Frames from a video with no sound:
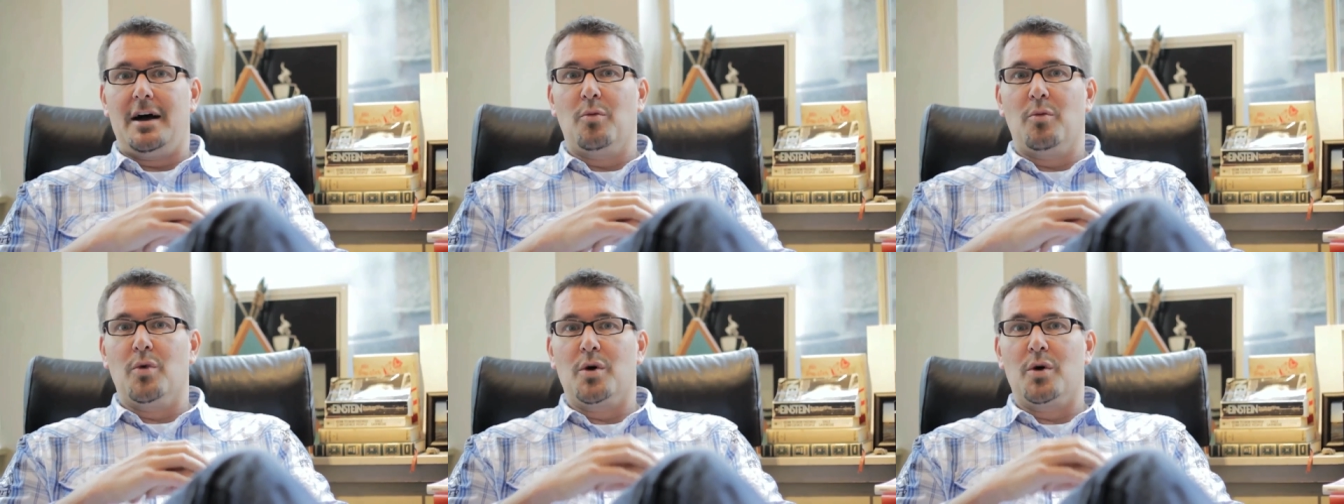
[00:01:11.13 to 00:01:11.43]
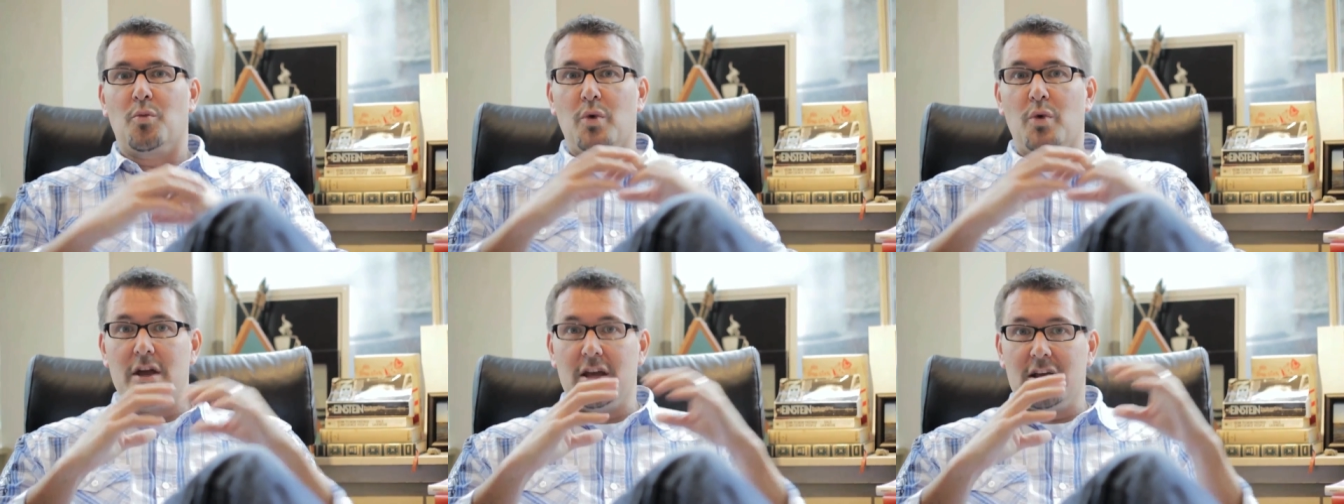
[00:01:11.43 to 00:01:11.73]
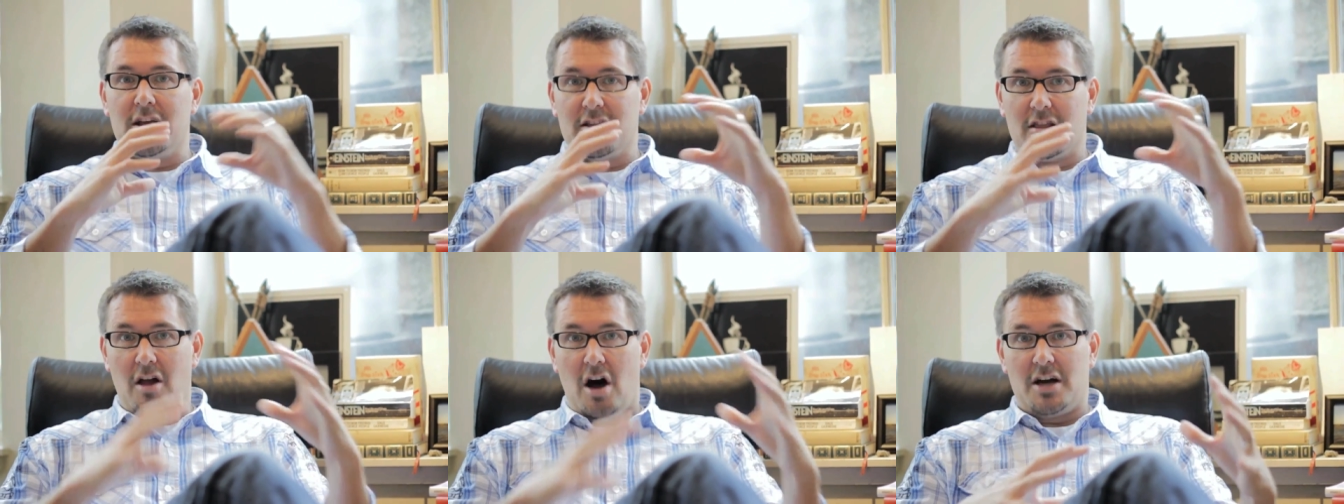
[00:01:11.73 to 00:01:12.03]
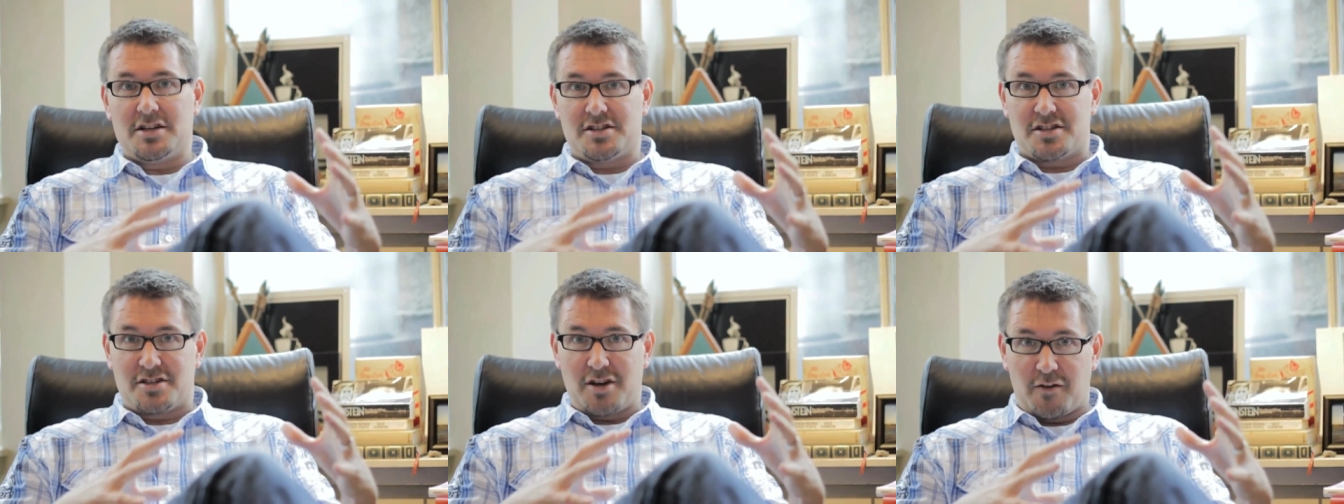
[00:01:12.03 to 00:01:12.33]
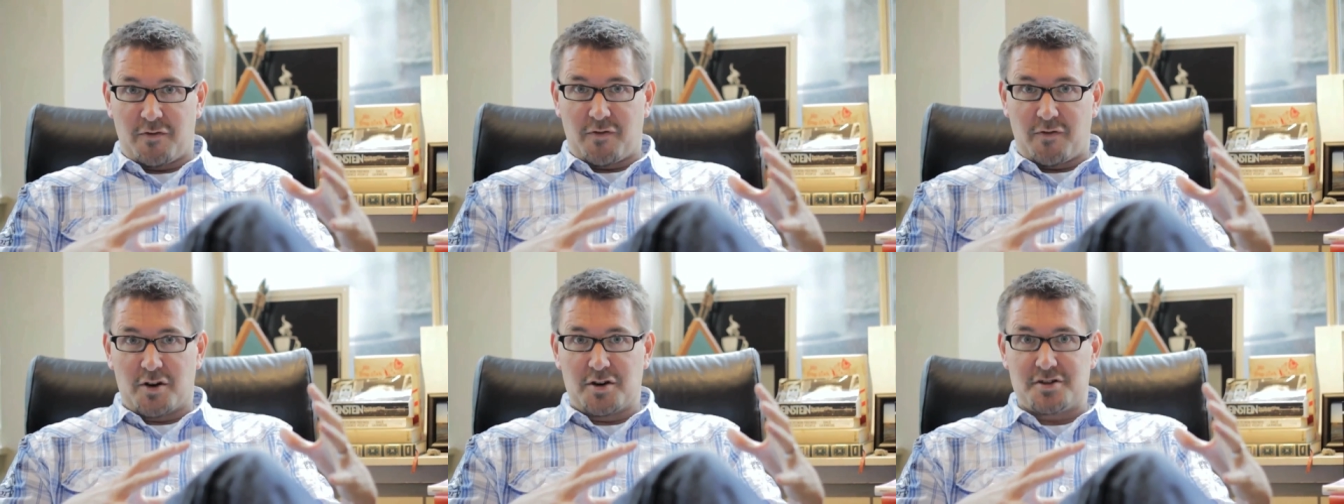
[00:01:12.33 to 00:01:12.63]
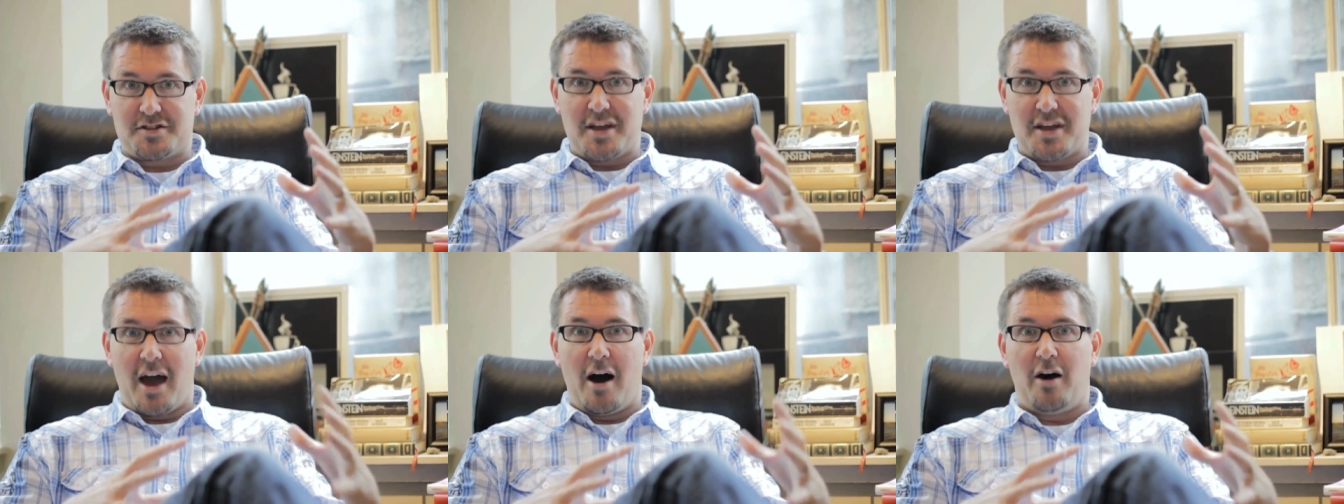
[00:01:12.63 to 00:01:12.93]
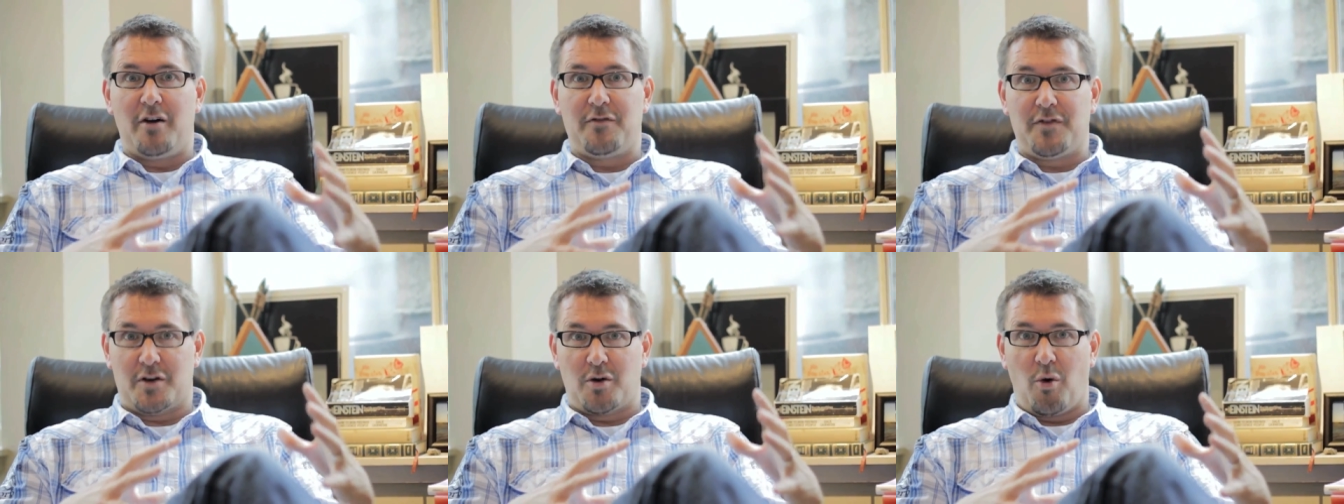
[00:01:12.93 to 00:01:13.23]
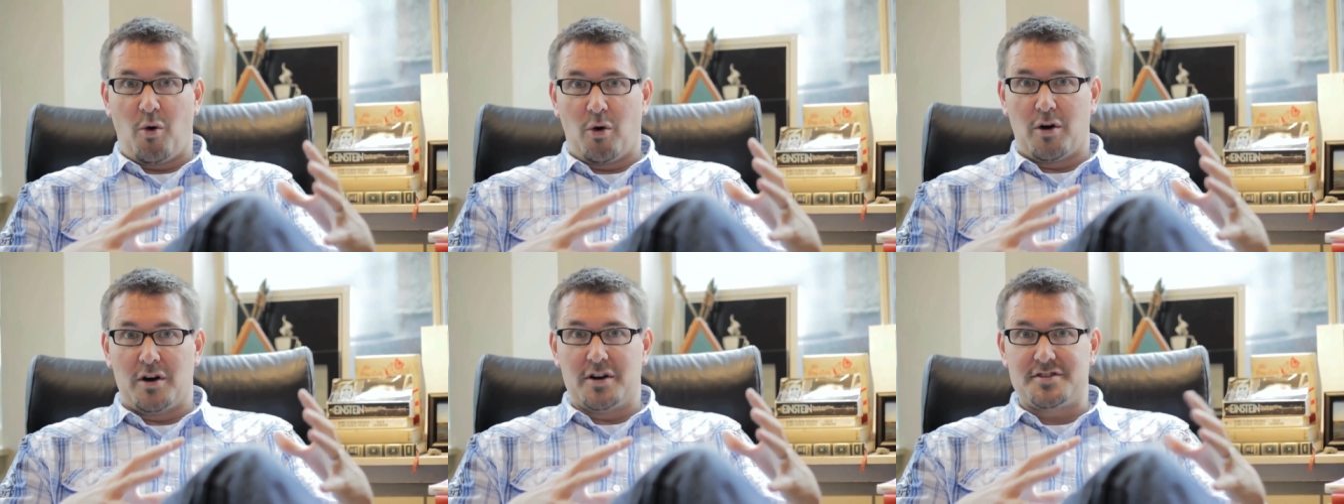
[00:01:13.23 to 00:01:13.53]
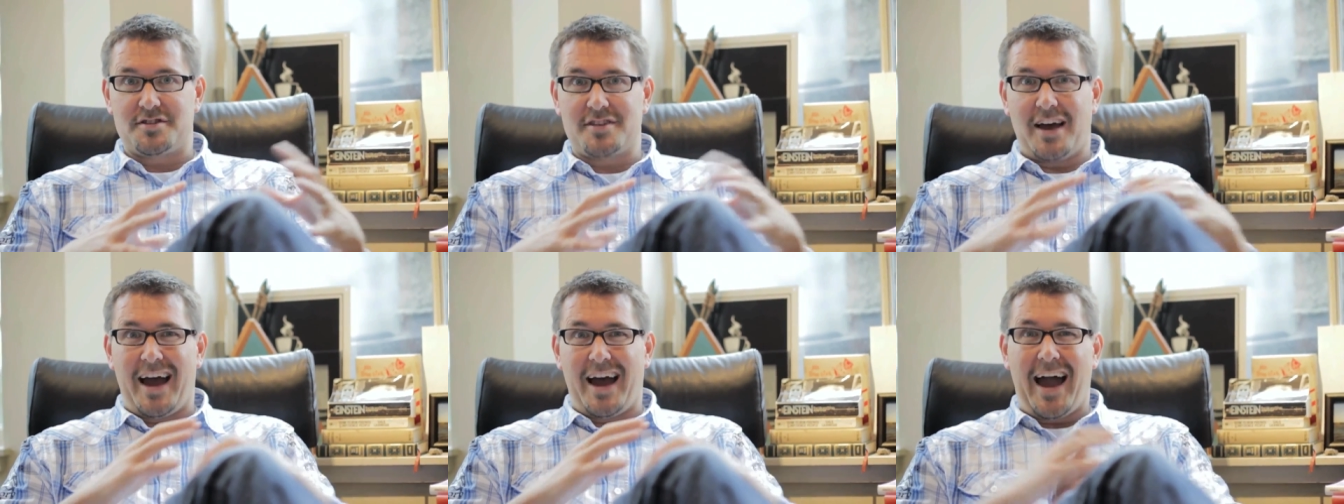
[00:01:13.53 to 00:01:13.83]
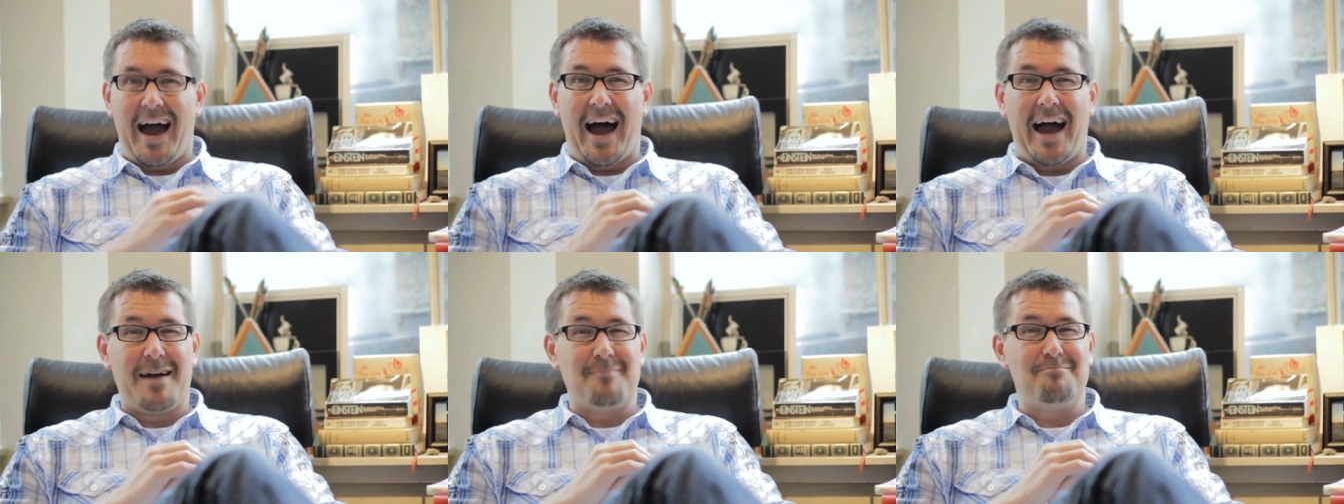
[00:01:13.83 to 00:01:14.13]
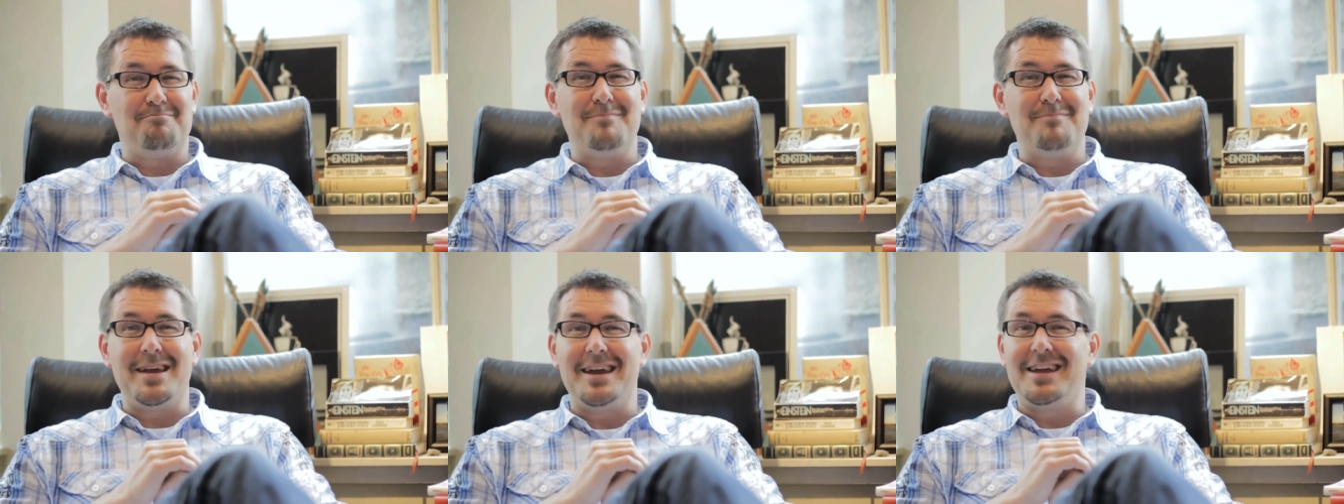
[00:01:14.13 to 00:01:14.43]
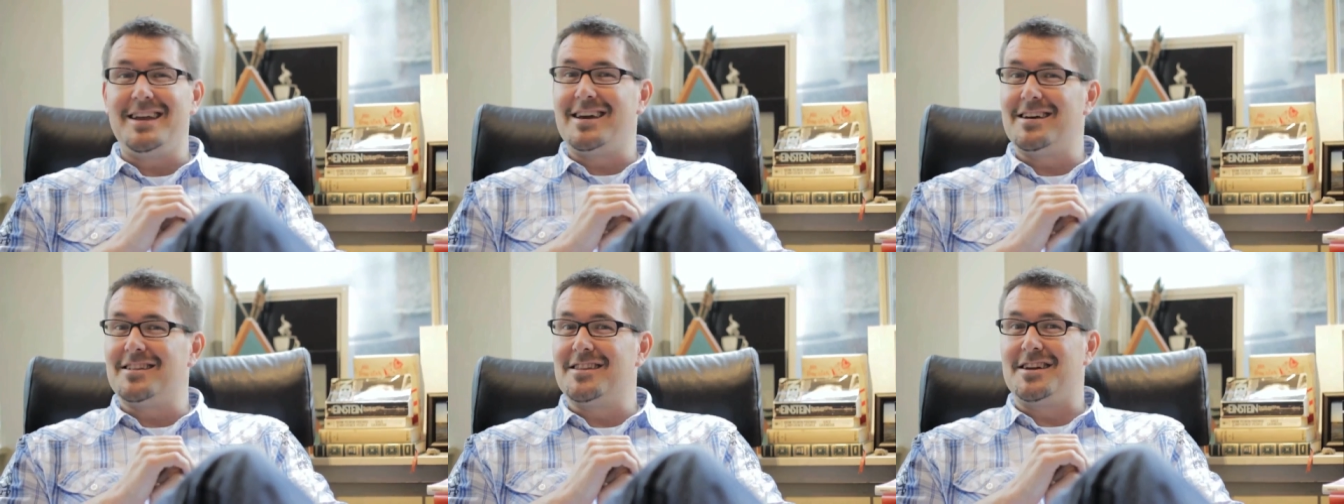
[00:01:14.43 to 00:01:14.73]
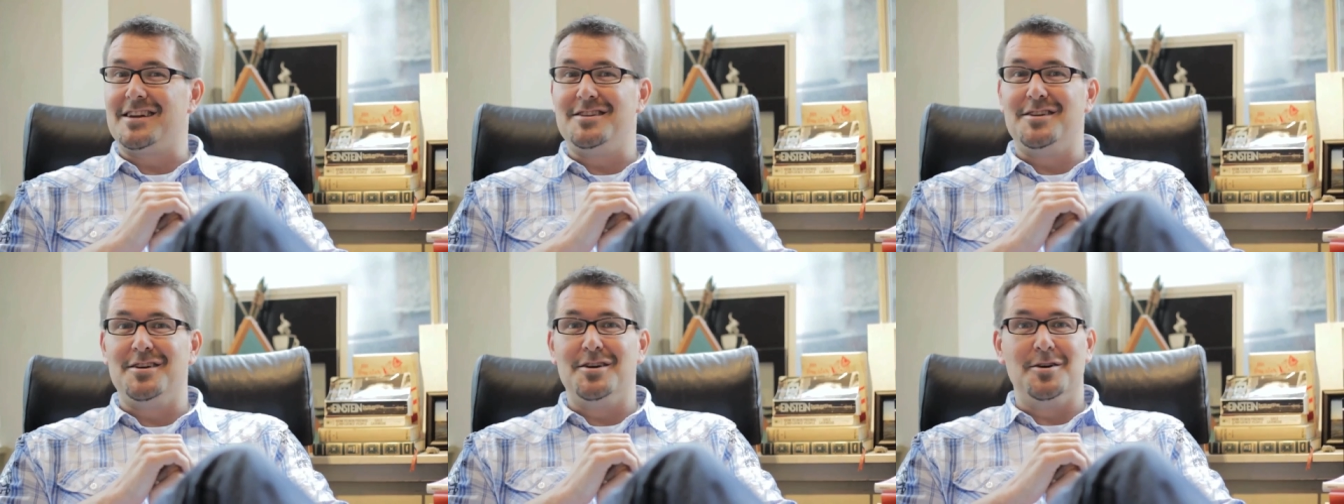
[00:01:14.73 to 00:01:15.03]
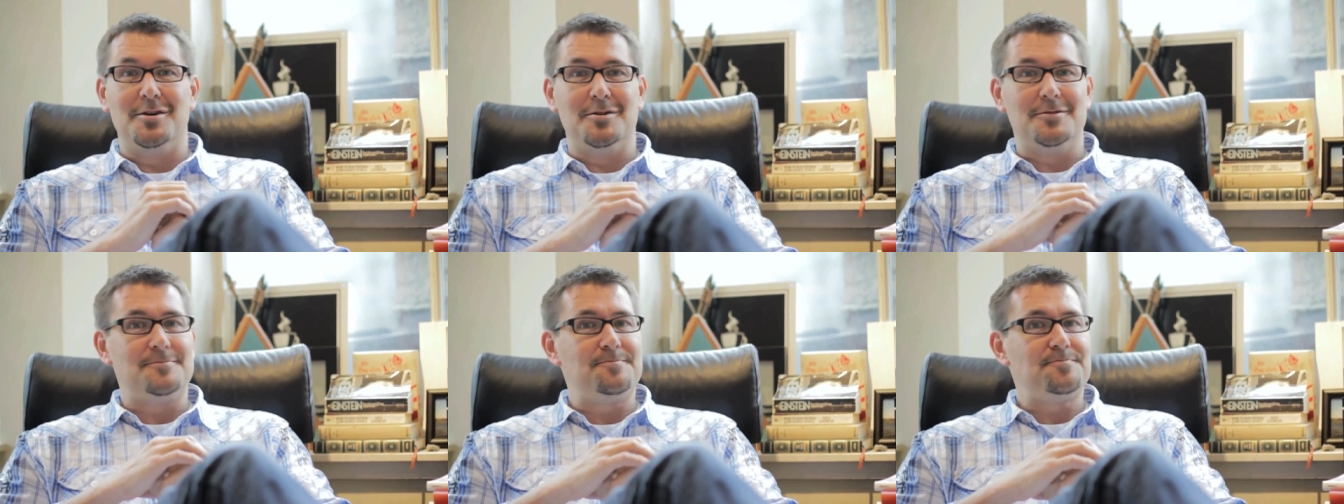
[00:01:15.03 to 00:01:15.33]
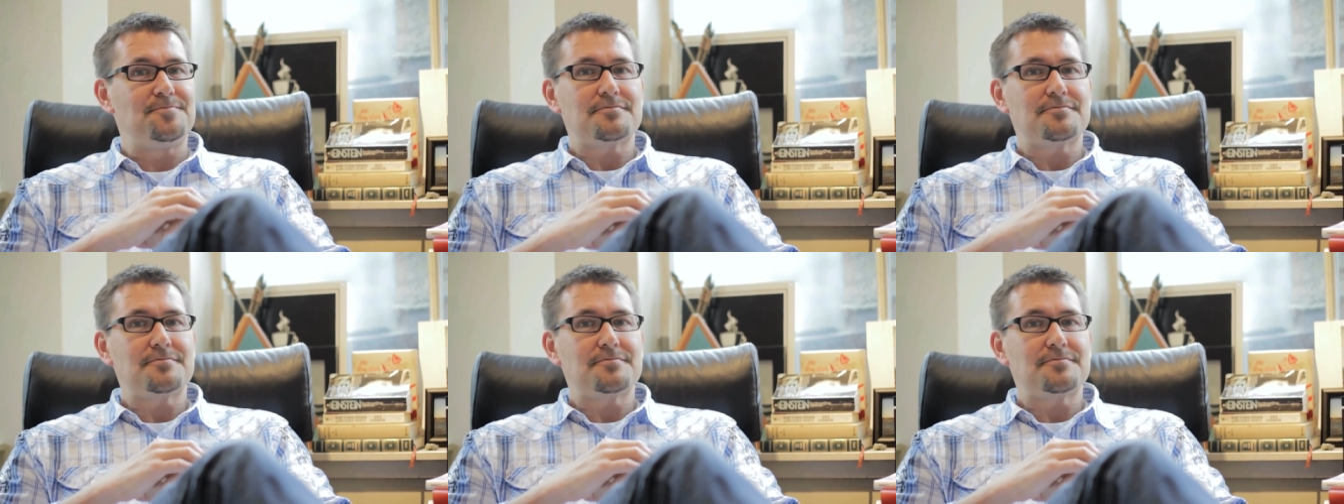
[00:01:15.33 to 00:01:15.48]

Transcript: When we launched our first Alpha course, I immediately knew,